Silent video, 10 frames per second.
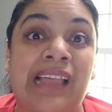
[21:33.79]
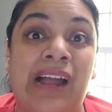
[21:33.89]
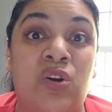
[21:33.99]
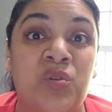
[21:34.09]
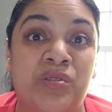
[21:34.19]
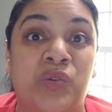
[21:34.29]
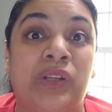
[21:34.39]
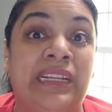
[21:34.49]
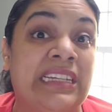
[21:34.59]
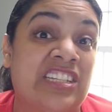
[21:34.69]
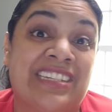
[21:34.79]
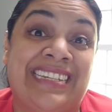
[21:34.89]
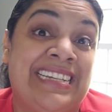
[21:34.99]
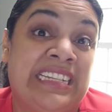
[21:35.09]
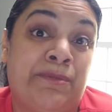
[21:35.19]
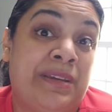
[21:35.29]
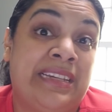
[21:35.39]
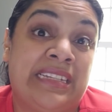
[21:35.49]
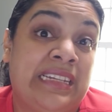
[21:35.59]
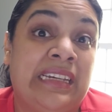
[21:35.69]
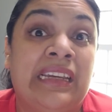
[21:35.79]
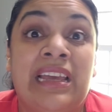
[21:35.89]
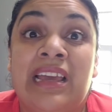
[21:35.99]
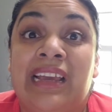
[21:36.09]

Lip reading: that homeschooling is just easy peasy.